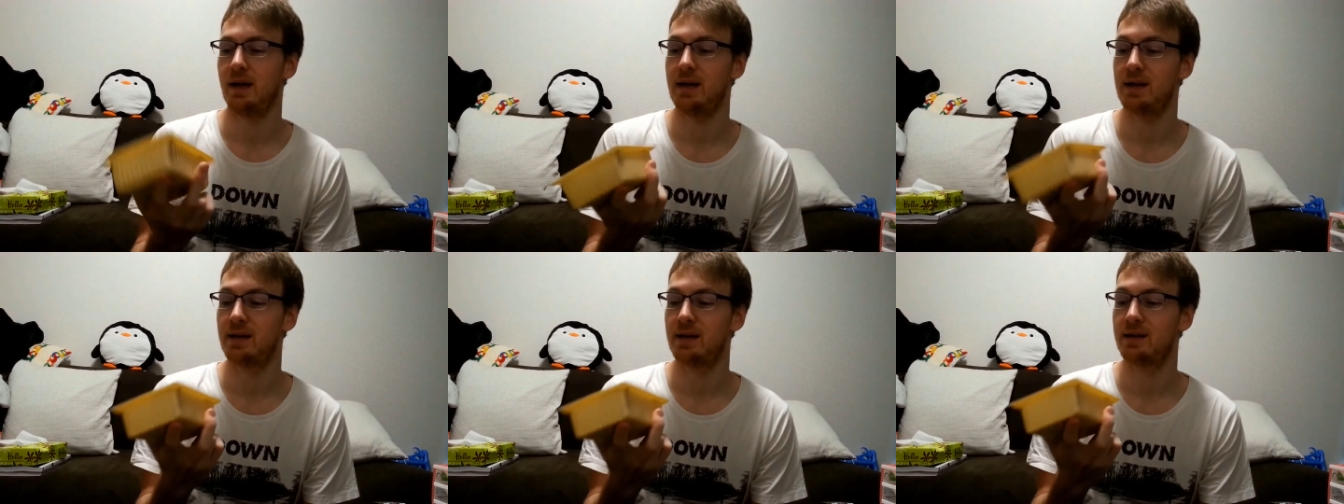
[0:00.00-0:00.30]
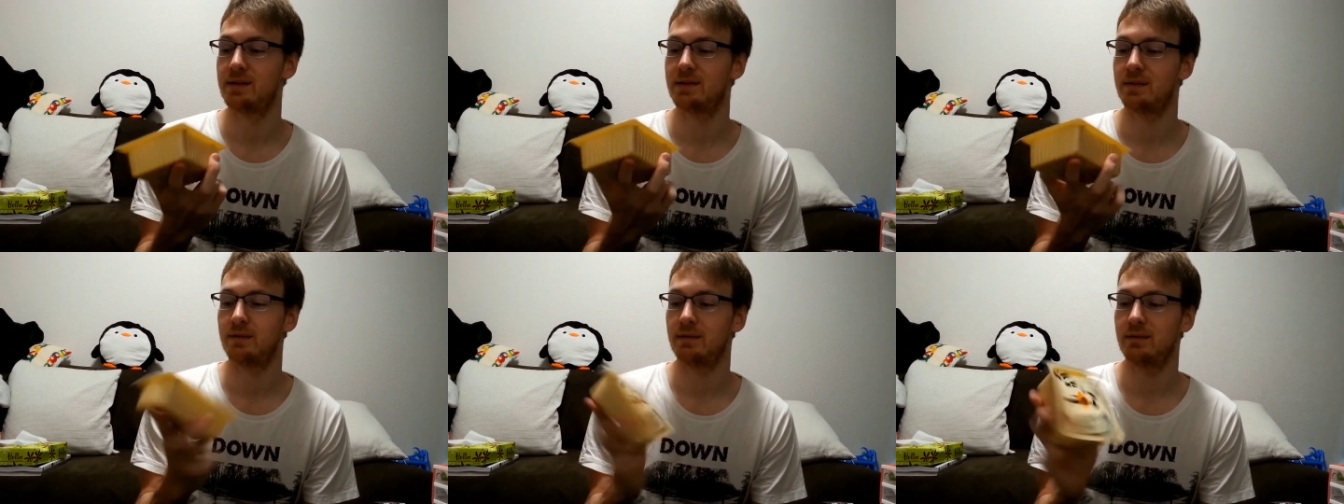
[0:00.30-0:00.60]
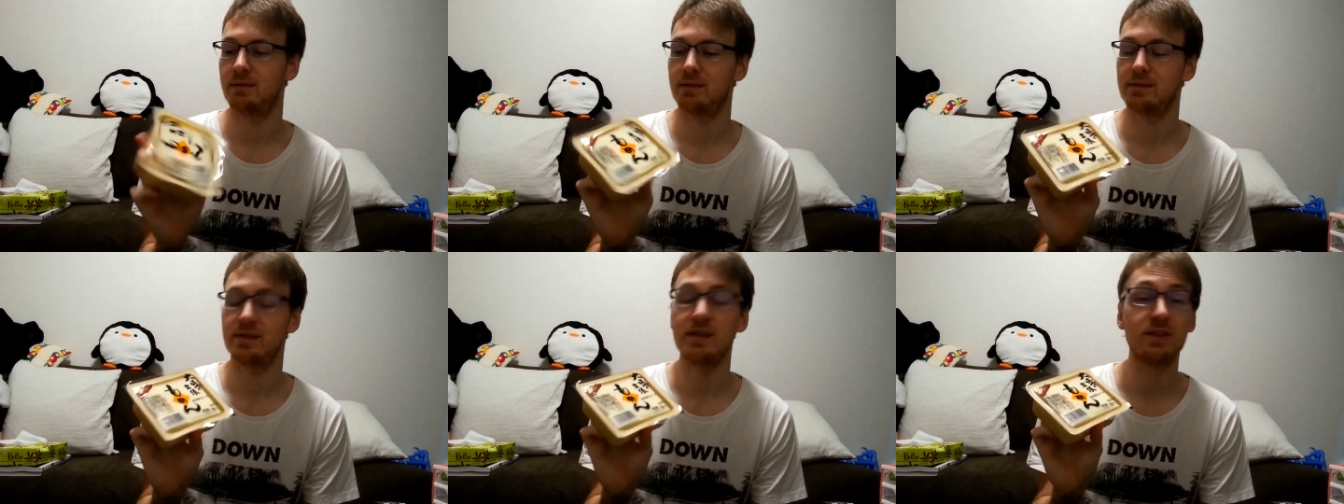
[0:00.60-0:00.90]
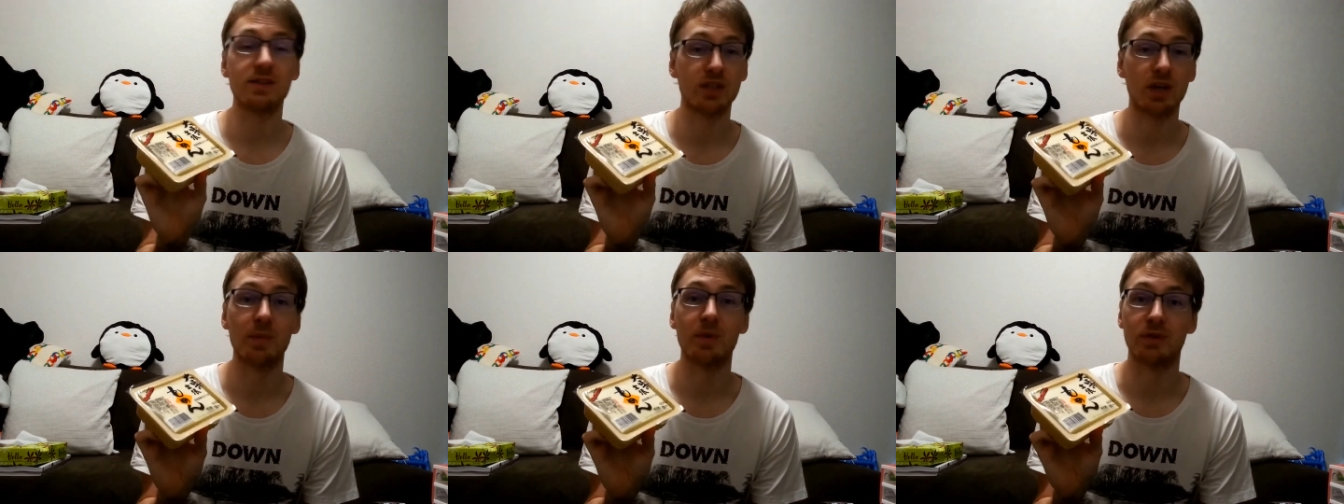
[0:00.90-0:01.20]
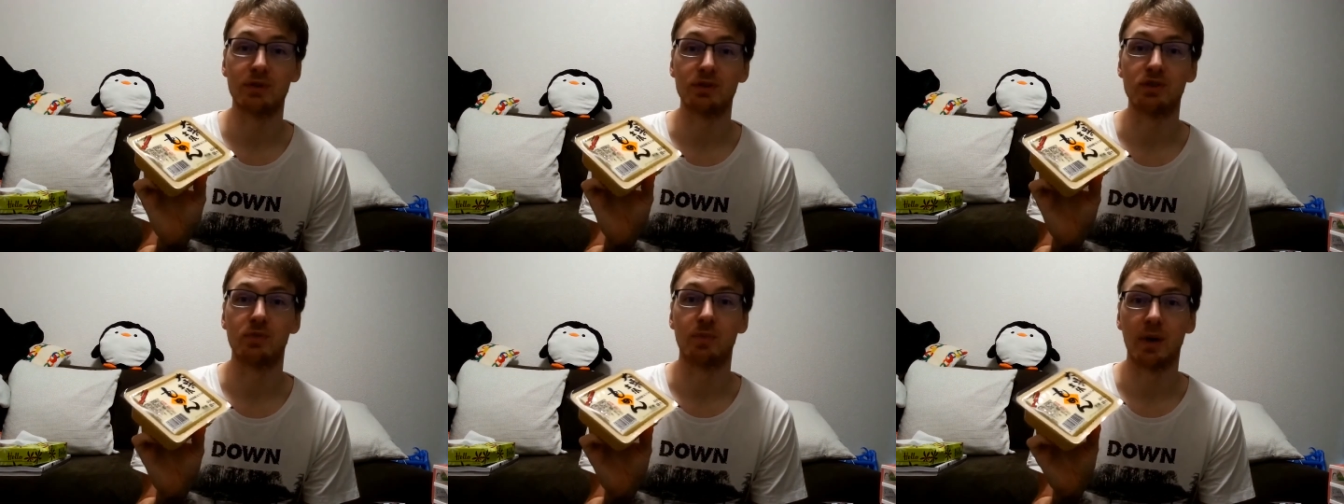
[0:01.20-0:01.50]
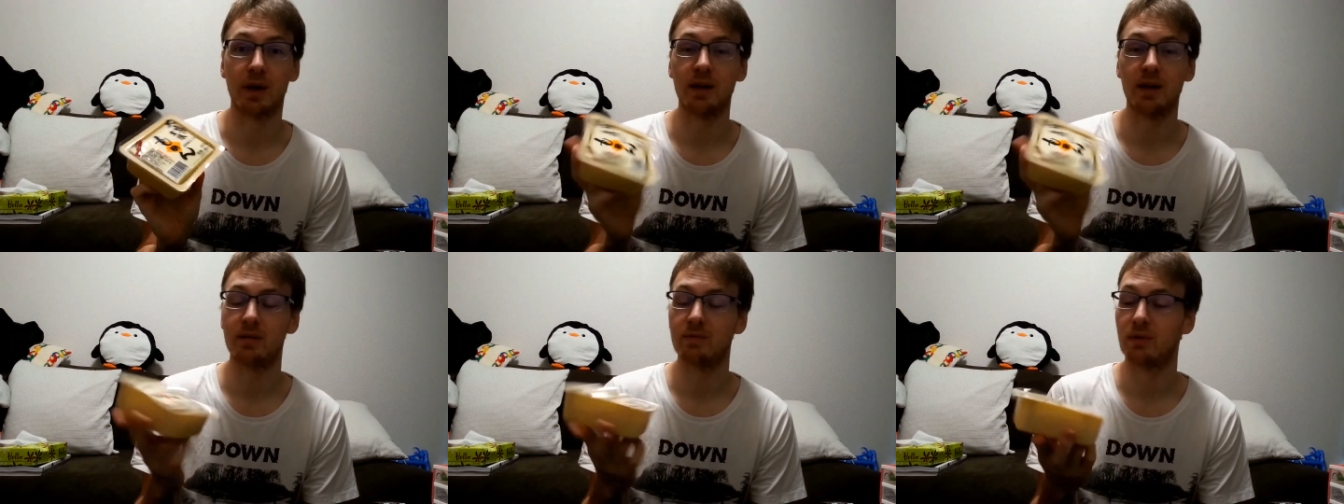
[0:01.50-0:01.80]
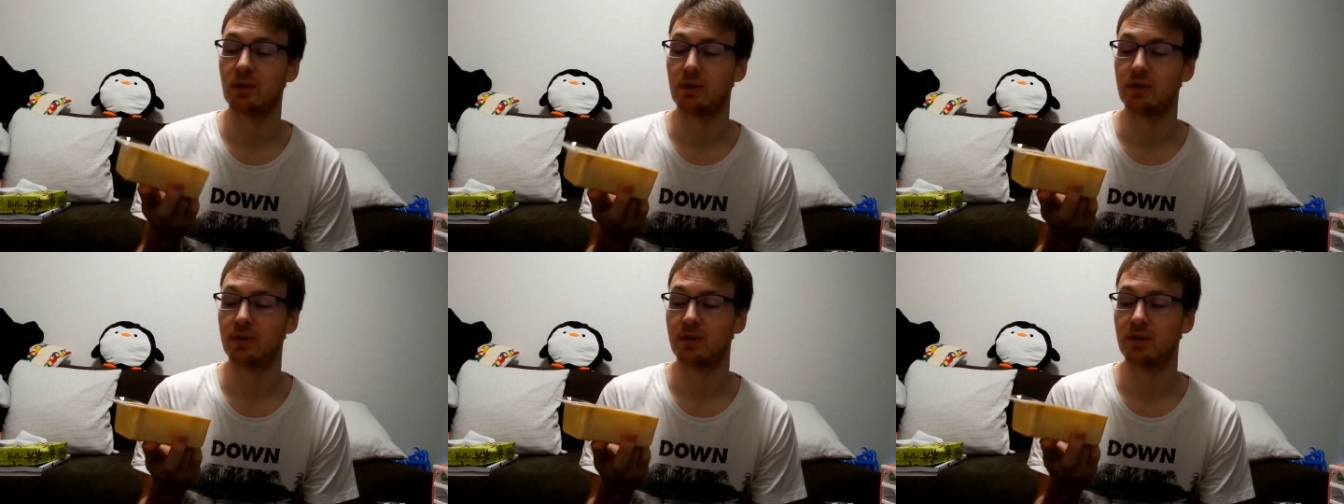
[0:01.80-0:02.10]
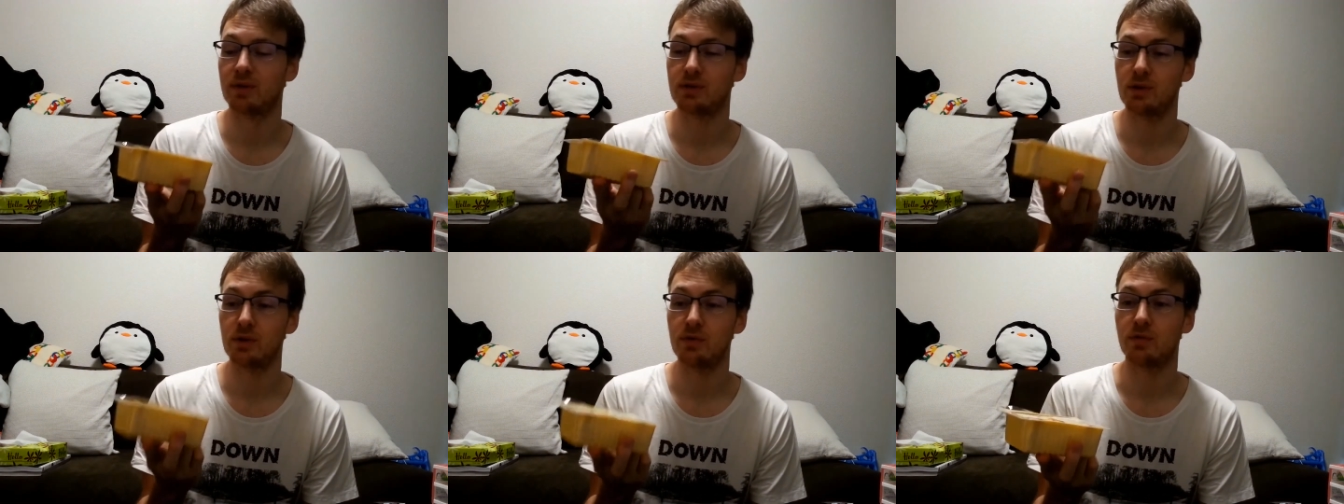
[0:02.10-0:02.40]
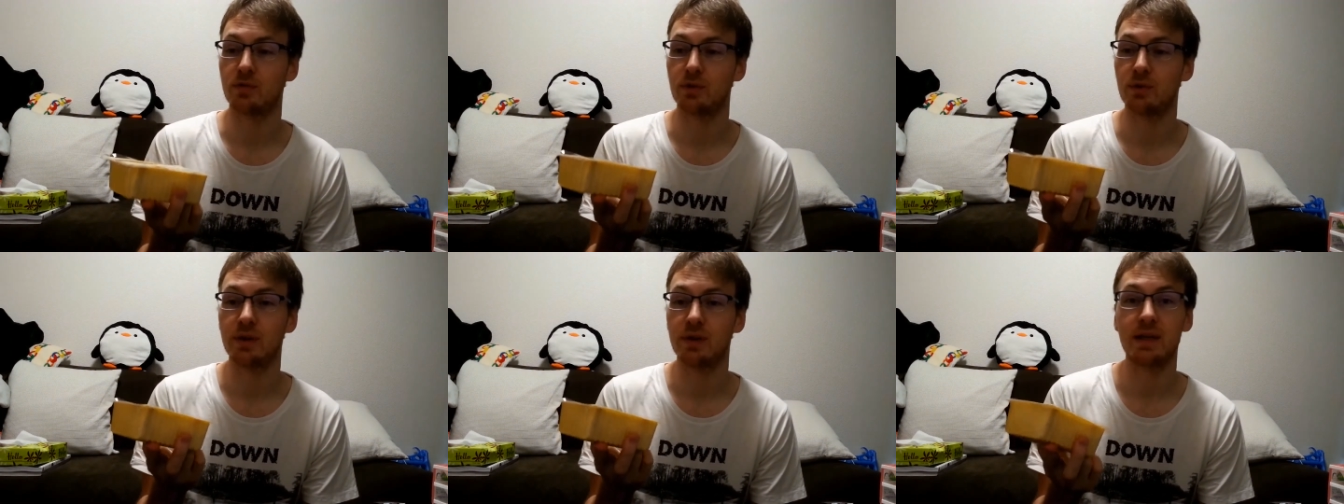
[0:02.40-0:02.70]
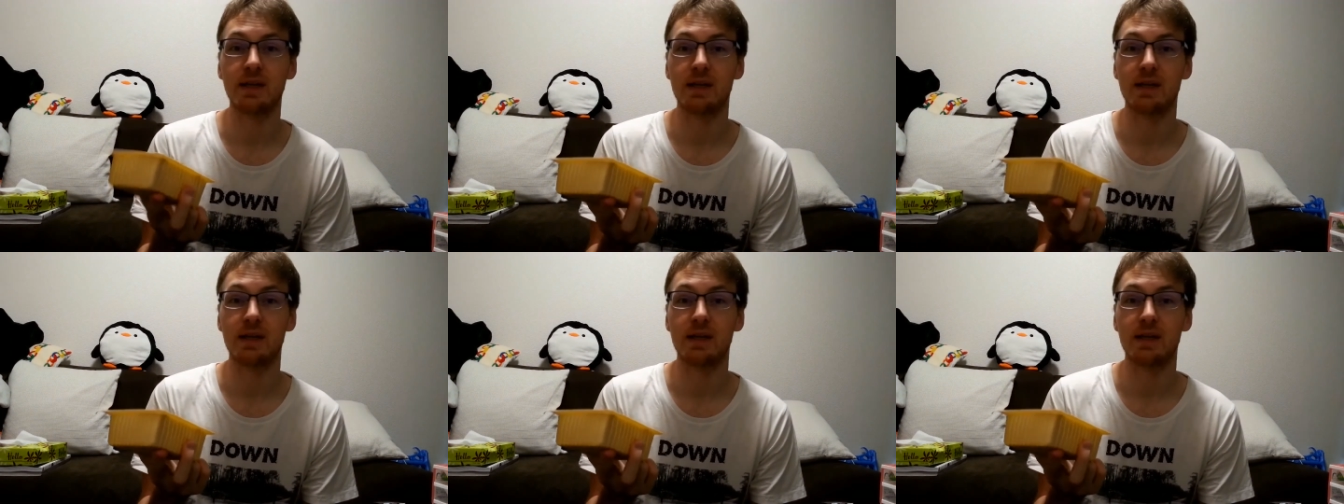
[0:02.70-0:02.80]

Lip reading: And since coming to Japan, I've learned that tofu